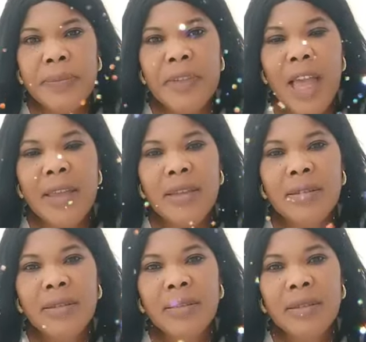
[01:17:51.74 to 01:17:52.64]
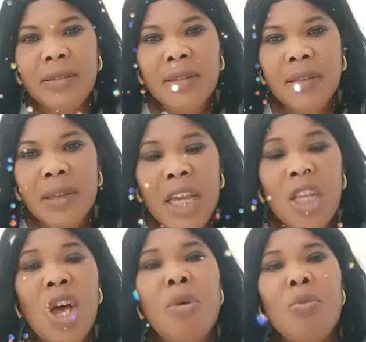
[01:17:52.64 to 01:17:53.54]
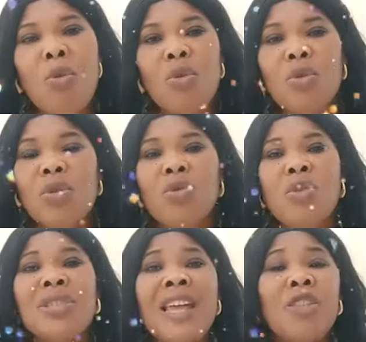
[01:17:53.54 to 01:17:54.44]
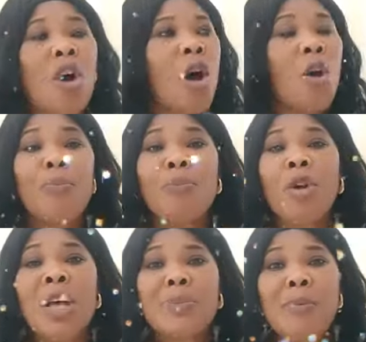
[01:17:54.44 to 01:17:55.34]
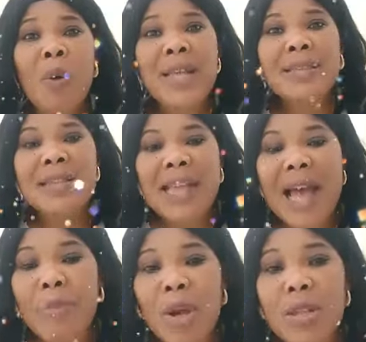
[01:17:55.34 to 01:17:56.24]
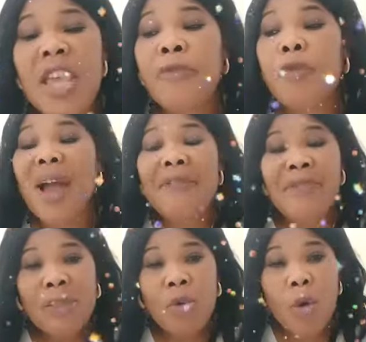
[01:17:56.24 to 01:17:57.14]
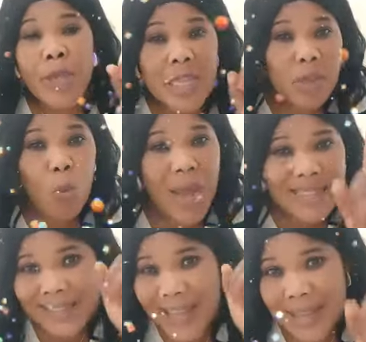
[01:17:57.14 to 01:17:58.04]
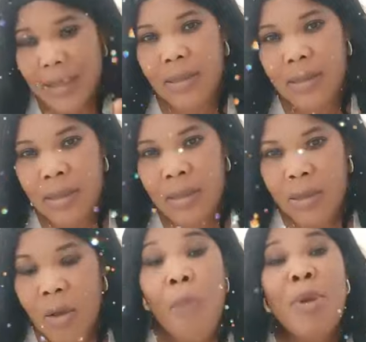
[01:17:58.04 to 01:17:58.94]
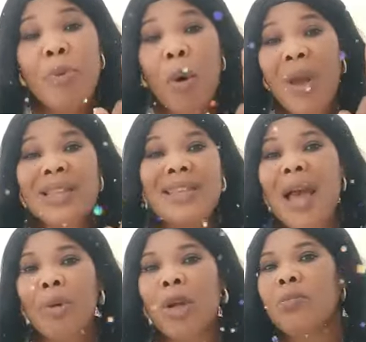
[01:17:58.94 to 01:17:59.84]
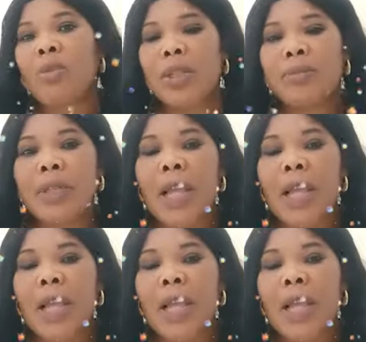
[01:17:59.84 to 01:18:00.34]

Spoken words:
Eh? You know, Mumu, you say no, because people will sit there abroad. If you ever don't eat 1 cent, or people will there abroad money,